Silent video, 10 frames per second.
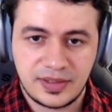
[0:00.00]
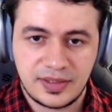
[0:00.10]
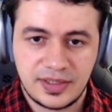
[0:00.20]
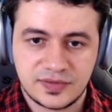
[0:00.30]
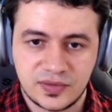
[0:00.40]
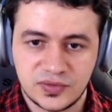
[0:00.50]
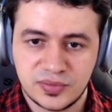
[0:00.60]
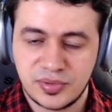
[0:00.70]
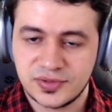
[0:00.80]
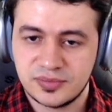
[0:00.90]
It's also
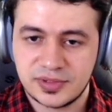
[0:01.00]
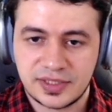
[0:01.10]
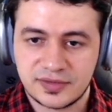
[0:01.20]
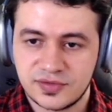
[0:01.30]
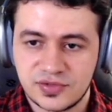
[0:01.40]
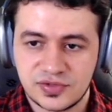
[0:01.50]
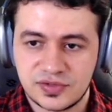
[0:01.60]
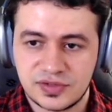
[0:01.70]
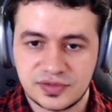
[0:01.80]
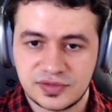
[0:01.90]
possible that this
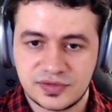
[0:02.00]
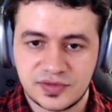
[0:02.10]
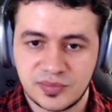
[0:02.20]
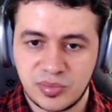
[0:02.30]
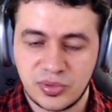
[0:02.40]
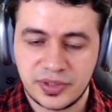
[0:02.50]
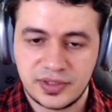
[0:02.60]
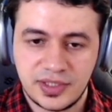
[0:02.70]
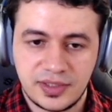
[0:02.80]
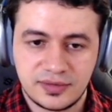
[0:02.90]
just doesn't support
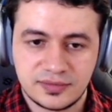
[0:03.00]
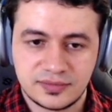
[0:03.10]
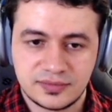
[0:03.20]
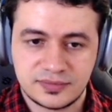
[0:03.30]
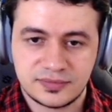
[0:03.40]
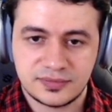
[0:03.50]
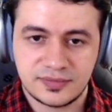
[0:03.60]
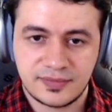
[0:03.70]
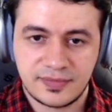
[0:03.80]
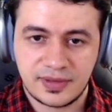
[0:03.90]
it yet.
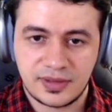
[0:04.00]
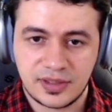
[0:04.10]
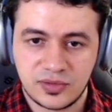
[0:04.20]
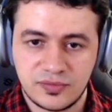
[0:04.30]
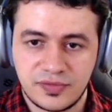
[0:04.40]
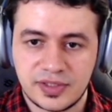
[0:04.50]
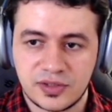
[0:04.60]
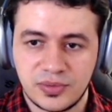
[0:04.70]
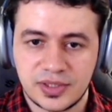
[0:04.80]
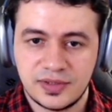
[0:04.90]
I couldn't find it
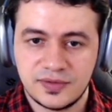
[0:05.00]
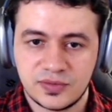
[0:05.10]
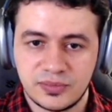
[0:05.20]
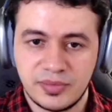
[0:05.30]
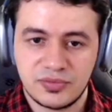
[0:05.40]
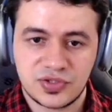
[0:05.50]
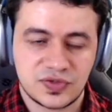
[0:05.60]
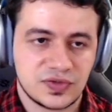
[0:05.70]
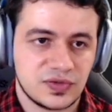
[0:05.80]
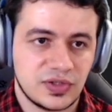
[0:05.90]
quickly, so maybe we
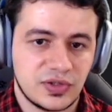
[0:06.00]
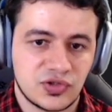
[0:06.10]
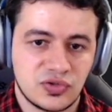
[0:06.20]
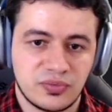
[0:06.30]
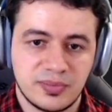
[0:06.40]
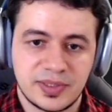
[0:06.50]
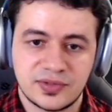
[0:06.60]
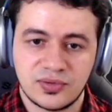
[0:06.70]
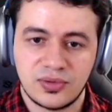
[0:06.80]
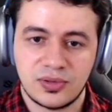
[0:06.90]
just should
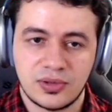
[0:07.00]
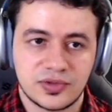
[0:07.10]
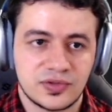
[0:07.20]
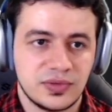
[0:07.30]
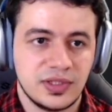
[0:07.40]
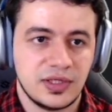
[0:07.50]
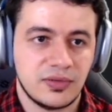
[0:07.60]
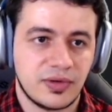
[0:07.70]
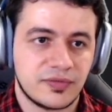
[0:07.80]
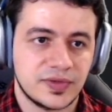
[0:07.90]
replace all log string key
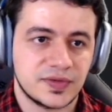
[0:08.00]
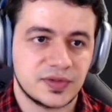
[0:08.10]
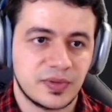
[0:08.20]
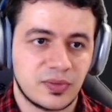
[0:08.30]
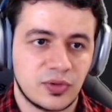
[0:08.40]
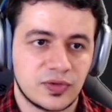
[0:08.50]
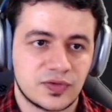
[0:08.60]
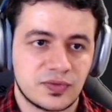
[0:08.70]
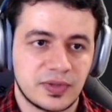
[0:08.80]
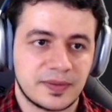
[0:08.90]
references with
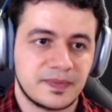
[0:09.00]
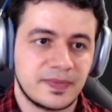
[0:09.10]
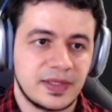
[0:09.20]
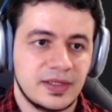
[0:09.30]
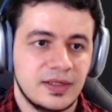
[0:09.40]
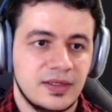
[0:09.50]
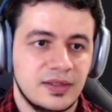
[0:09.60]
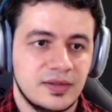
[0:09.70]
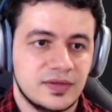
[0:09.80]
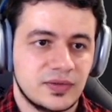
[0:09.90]
.string.
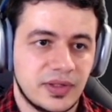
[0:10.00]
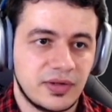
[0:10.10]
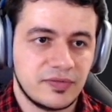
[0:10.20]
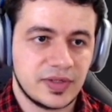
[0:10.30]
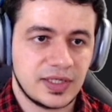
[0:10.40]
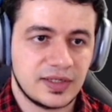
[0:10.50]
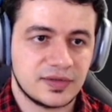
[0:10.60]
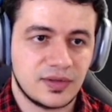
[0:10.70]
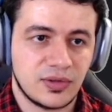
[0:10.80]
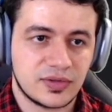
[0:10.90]
So anything
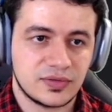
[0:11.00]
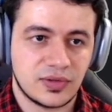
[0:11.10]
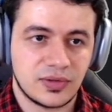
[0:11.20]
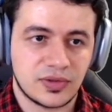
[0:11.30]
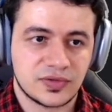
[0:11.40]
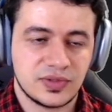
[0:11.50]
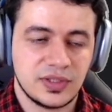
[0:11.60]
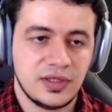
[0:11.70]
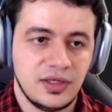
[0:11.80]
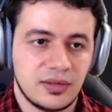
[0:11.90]
that's log string
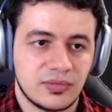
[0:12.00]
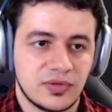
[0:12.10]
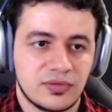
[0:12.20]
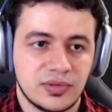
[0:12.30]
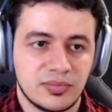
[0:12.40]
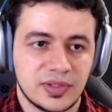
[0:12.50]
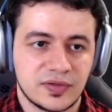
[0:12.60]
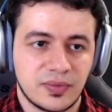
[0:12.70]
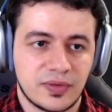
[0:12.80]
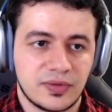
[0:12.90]
key, I'm going to
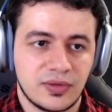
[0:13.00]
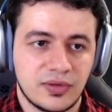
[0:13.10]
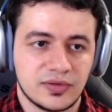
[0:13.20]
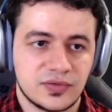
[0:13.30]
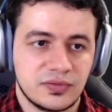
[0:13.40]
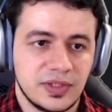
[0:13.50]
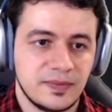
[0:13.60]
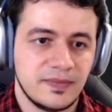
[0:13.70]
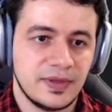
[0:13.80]
replace with .string.